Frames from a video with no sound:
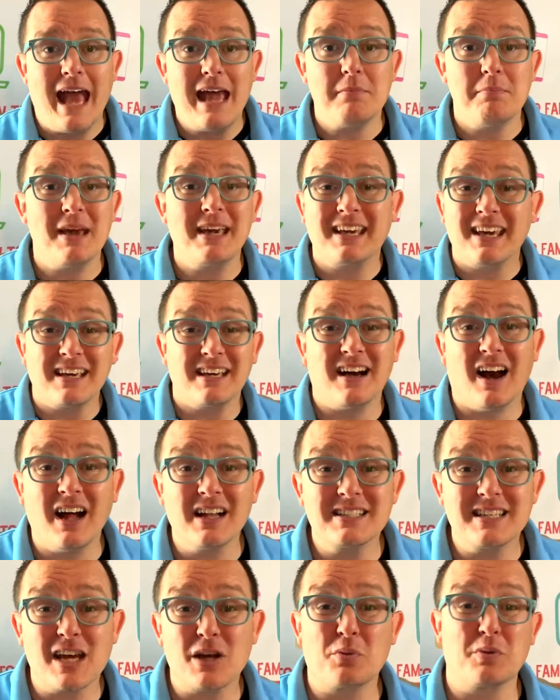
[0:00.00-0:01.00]
and making
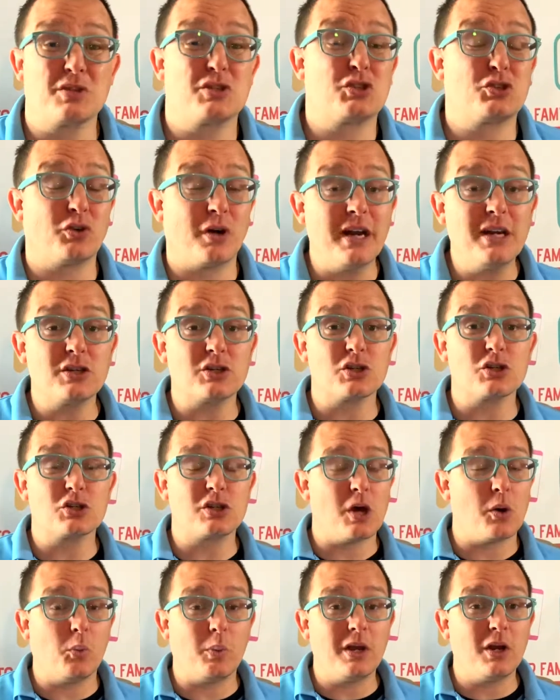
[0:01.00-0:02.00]
contact with strangers
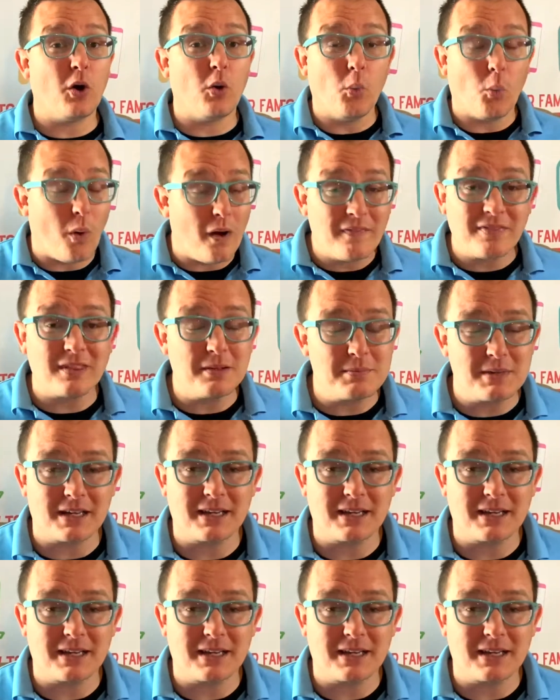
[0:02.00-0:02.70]
that we don't want them to